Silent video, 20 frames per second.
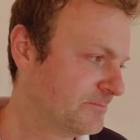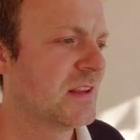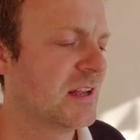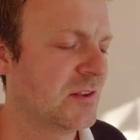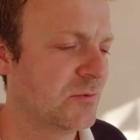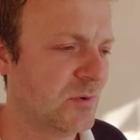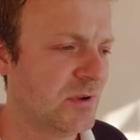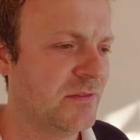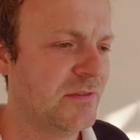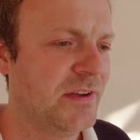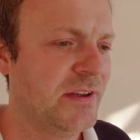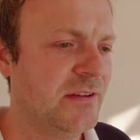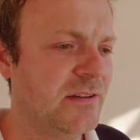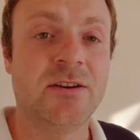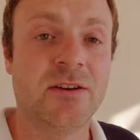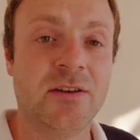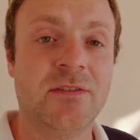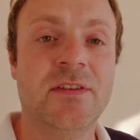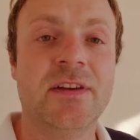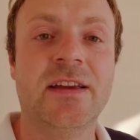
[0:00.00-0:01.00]
That's one thing.
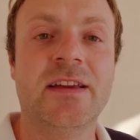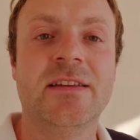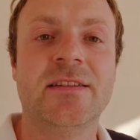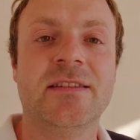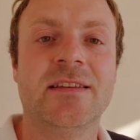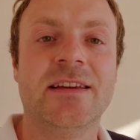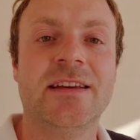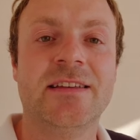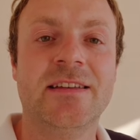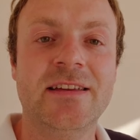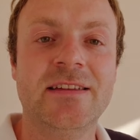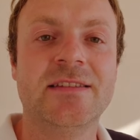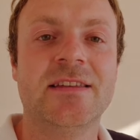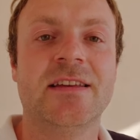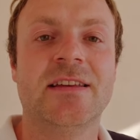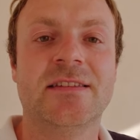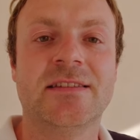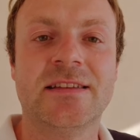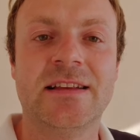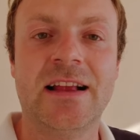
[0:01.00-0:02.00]
The other thing is it is
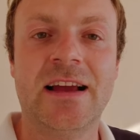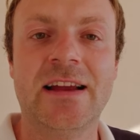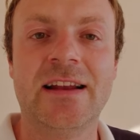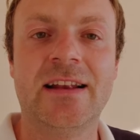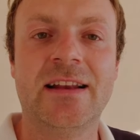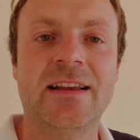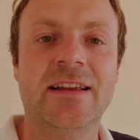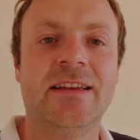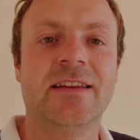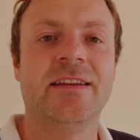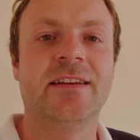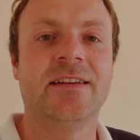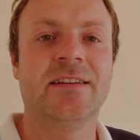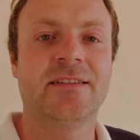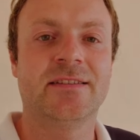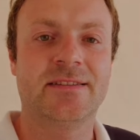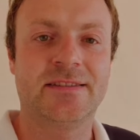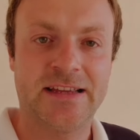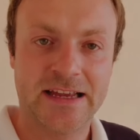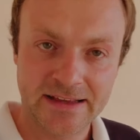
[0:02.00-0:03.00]
slightly
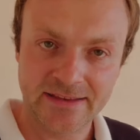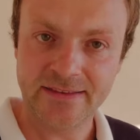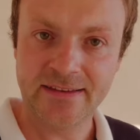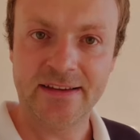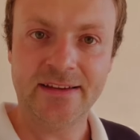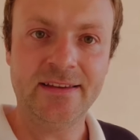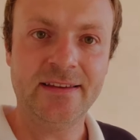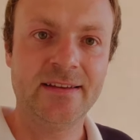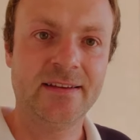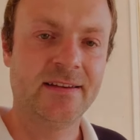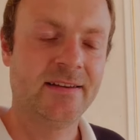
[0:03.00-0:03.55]
tinted.